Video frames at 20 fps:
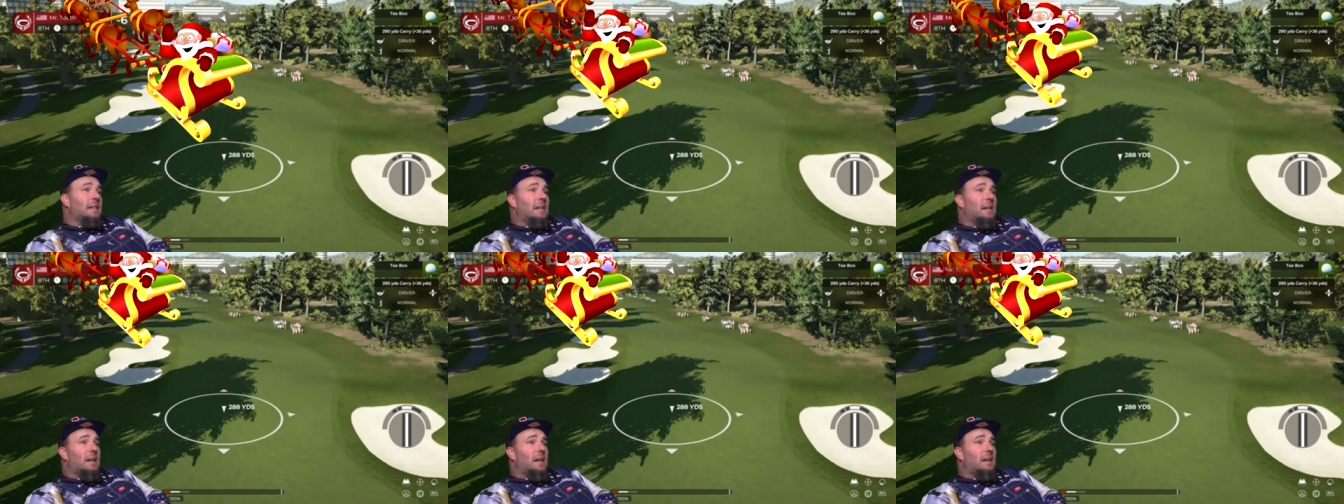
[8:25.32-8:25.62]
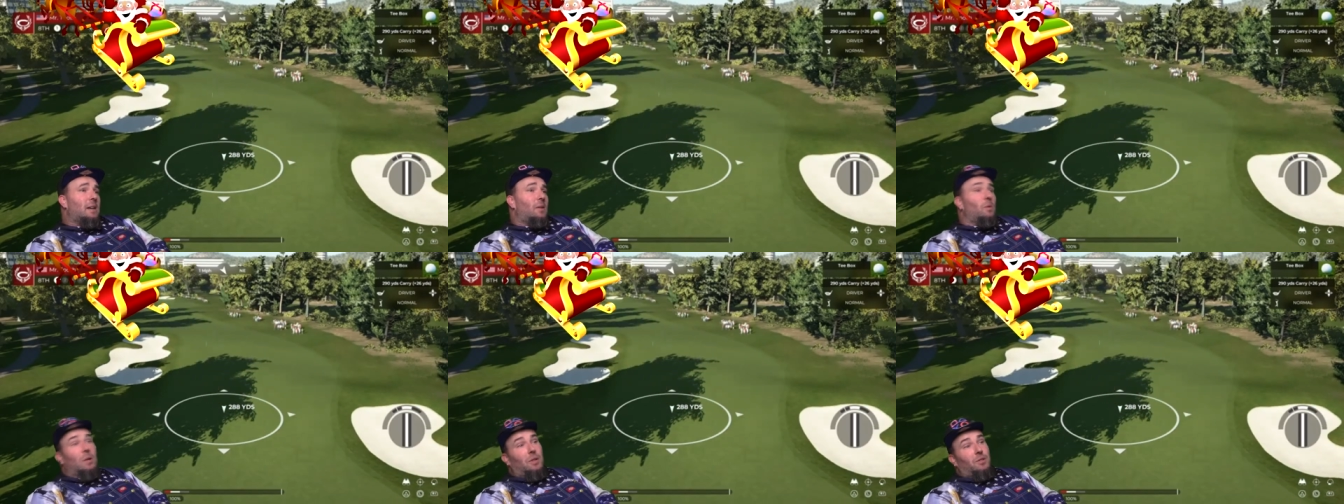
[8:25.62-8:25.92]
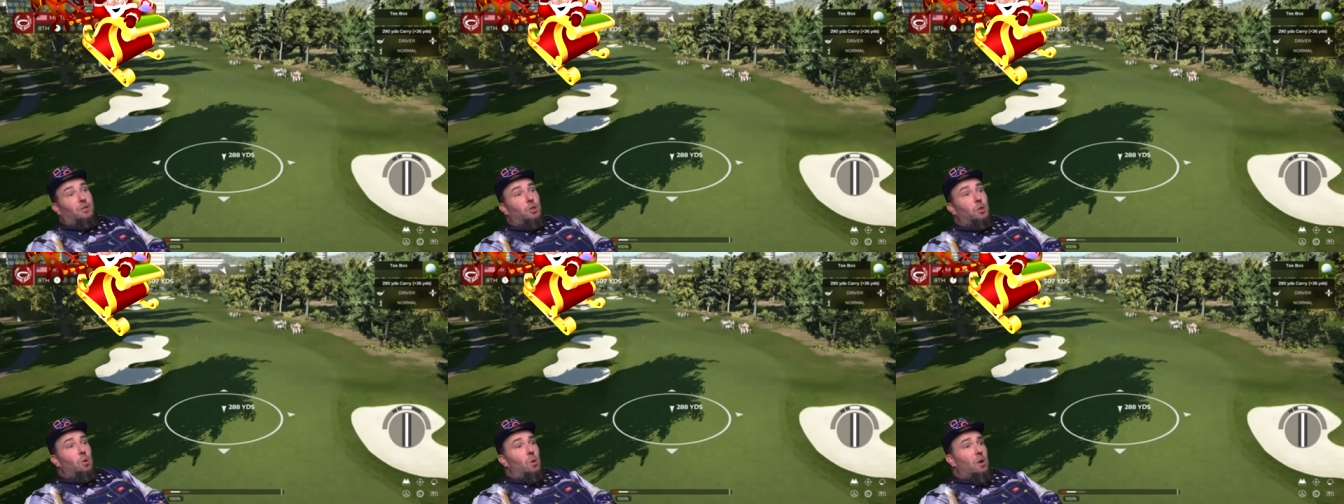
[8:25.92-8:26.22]
uh, oh, well,
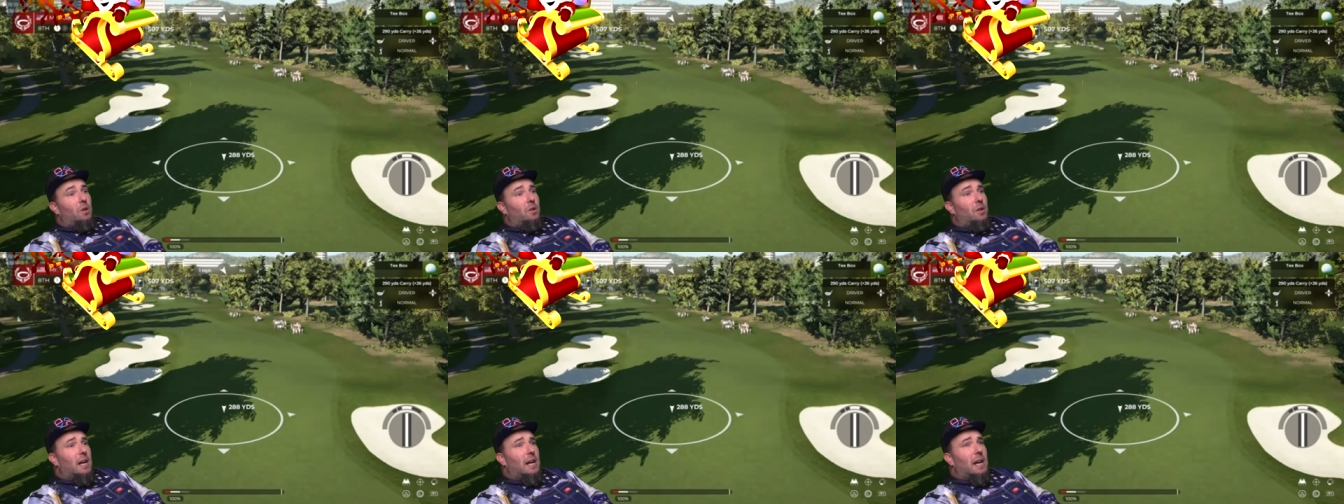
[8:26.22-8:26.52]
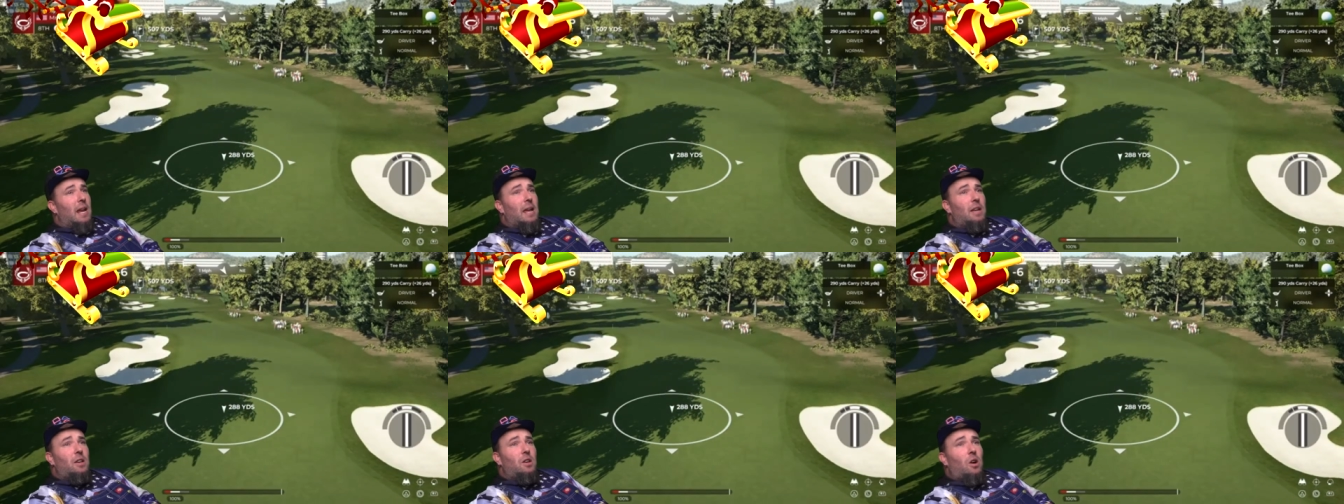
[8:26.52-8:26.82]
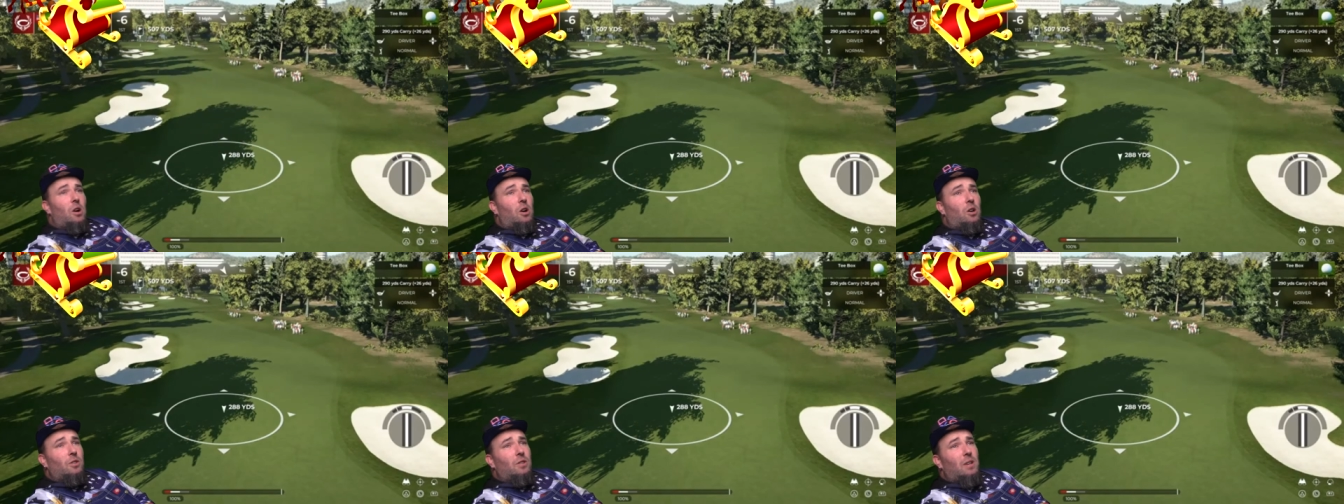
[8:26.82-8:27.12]
it's 288
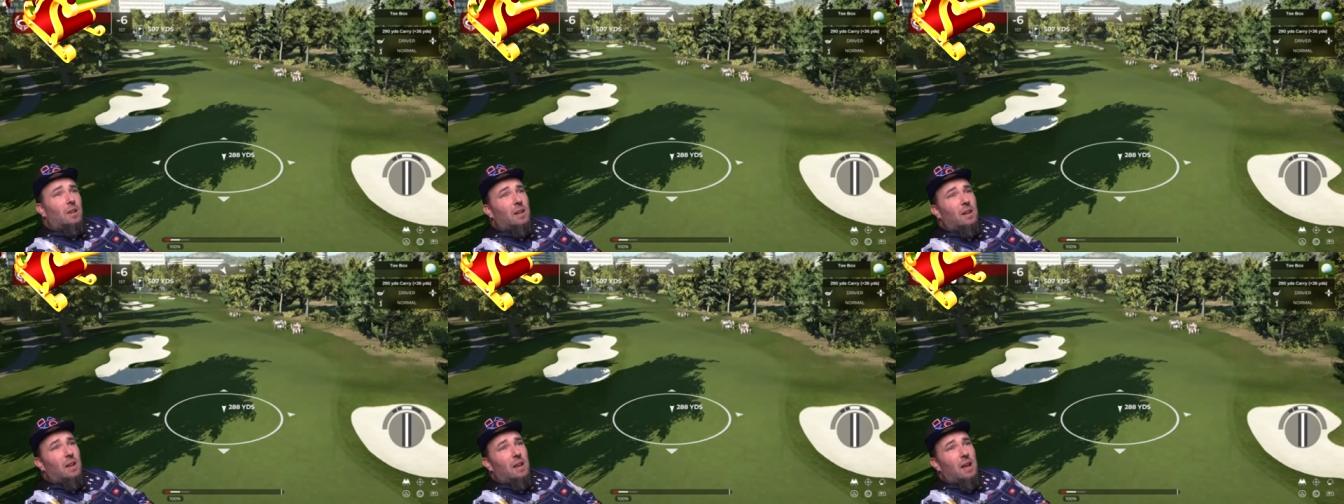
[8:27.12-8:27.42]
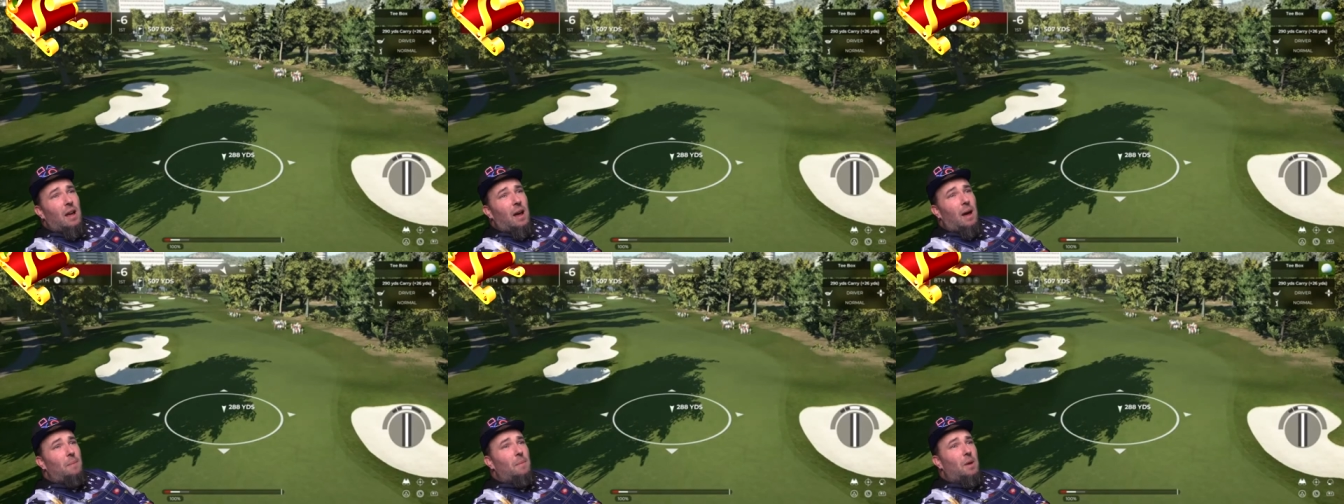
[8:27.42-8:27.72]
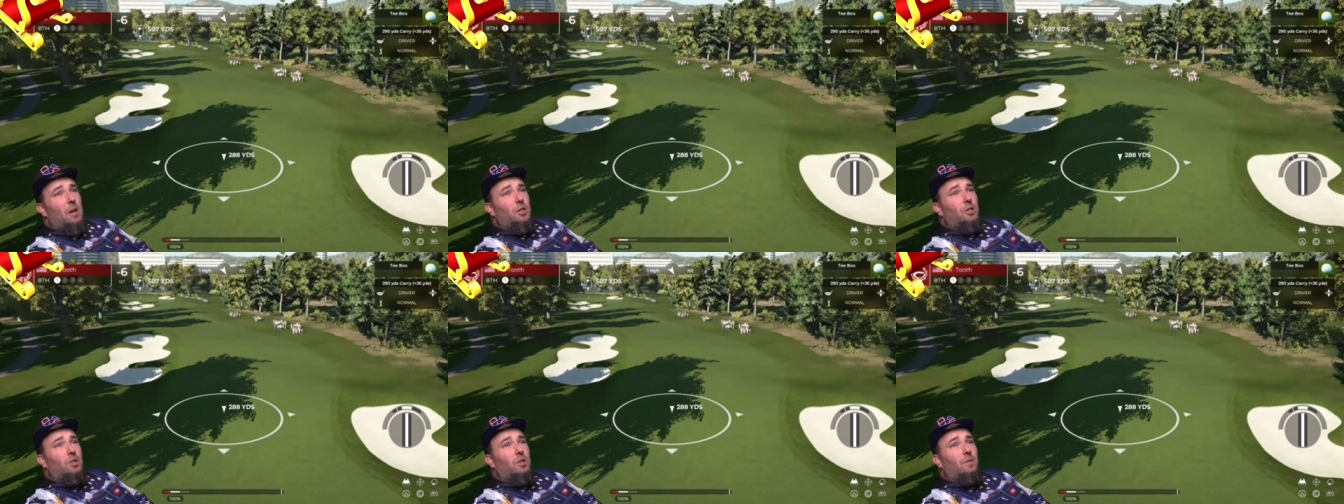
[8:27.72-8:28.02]
yards. I'm
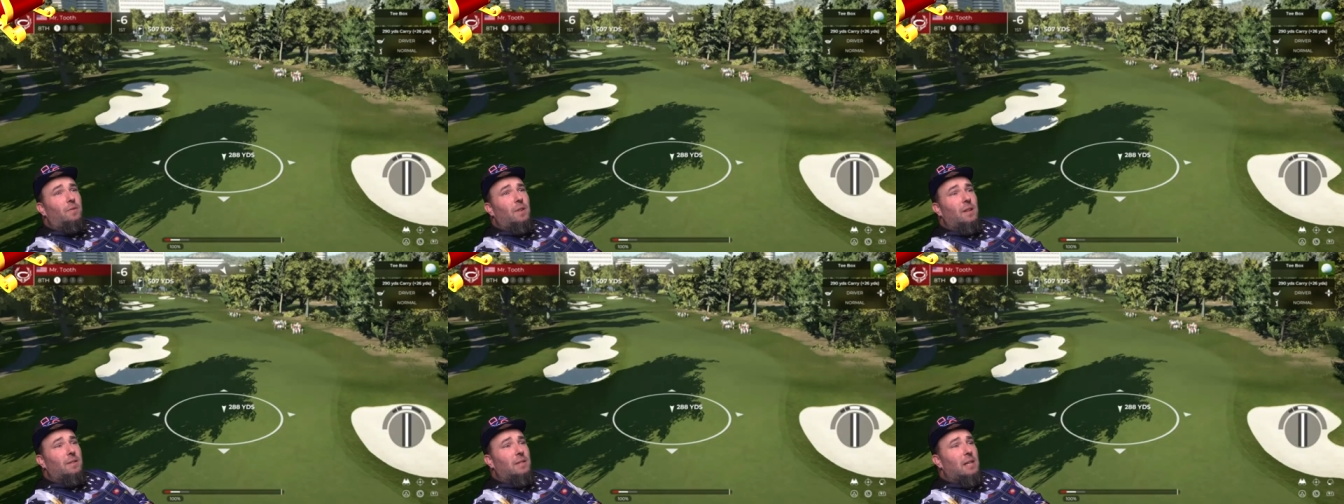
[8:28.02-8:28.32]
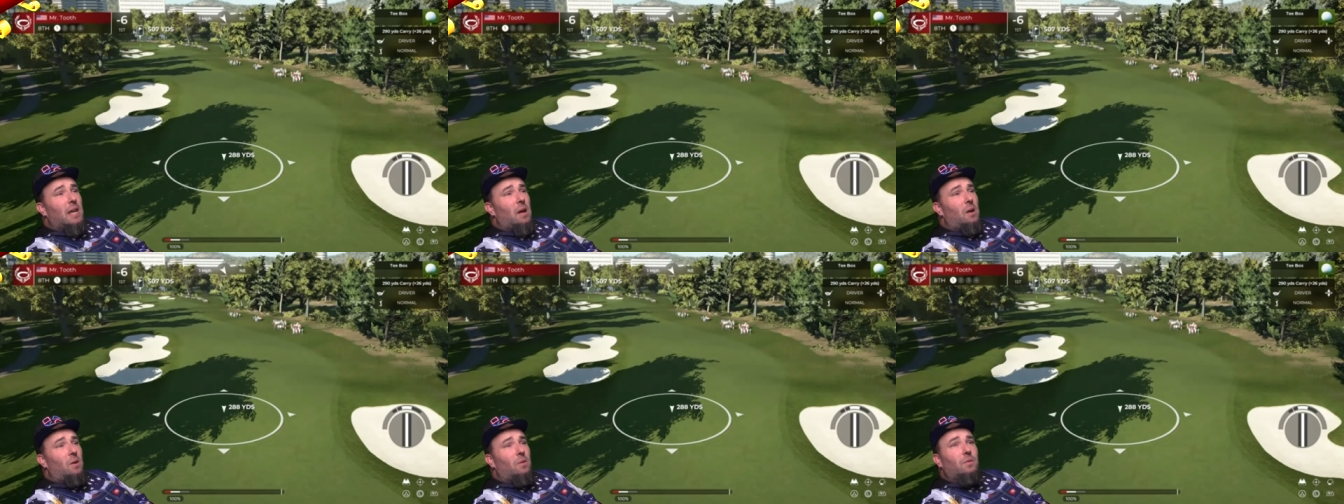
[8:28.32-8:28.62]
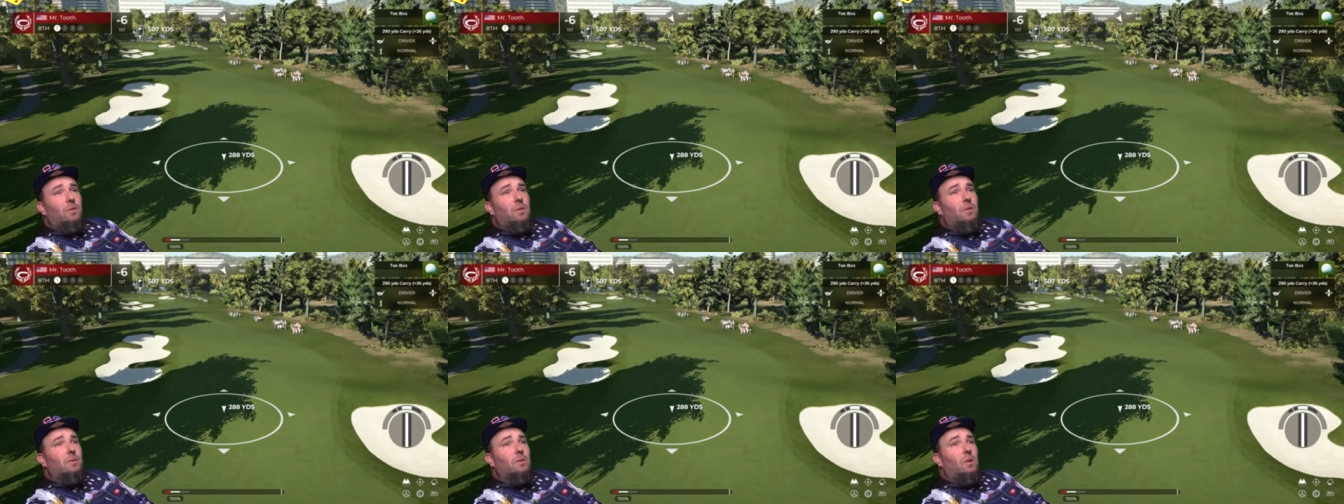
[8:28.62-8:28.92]
not sure if that's
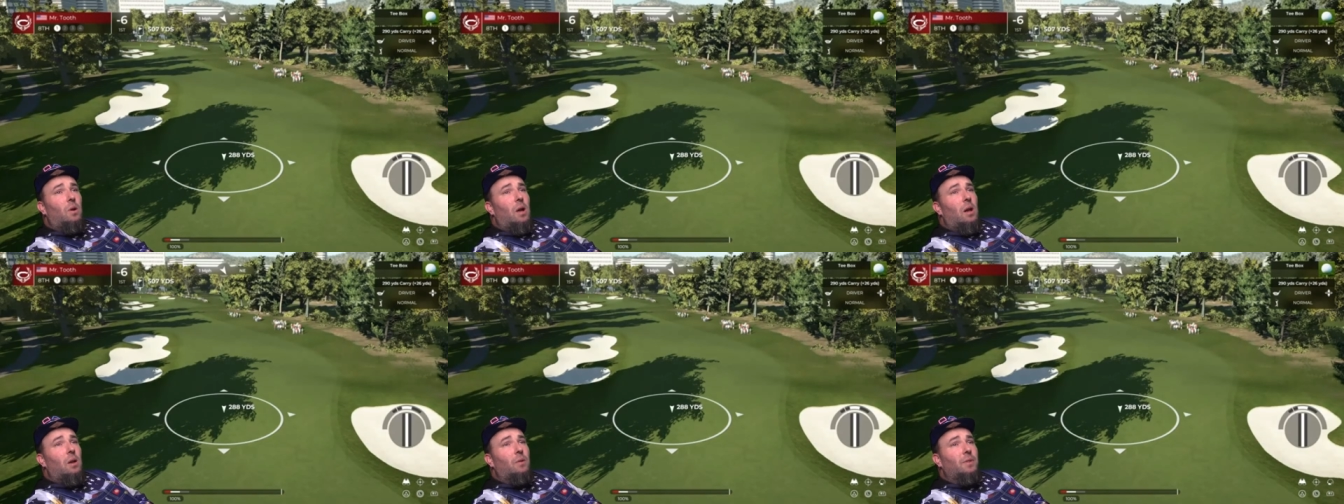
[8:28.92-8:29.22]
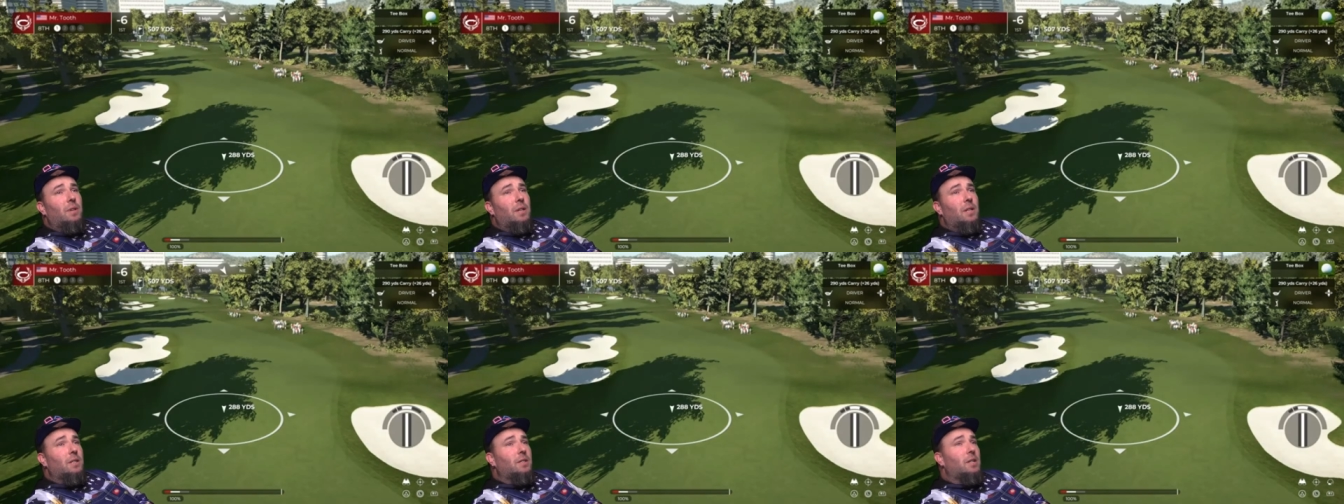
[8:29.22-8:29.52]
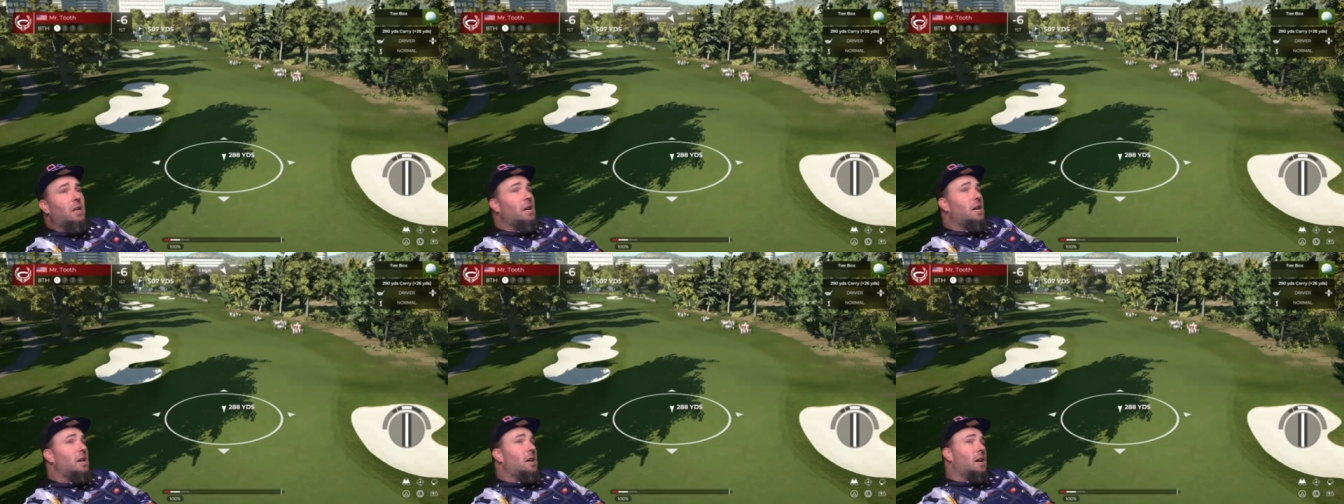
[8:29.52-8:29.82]
counting the, no, I don't think it is.
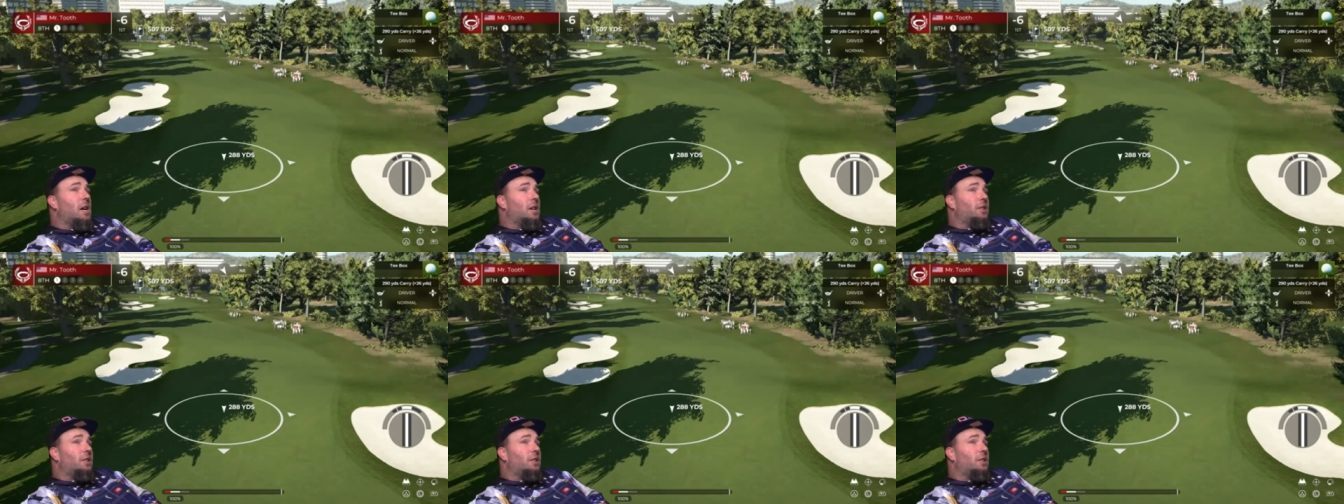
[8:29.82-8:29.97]
A